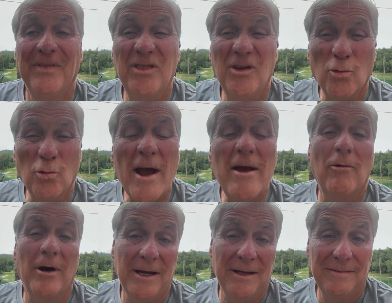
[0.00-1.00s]
the right
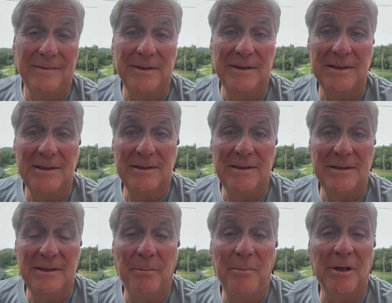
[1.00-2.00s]
way
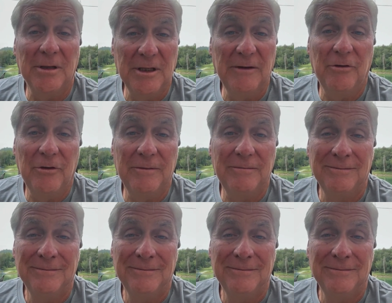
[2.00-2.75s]
to build Live Good.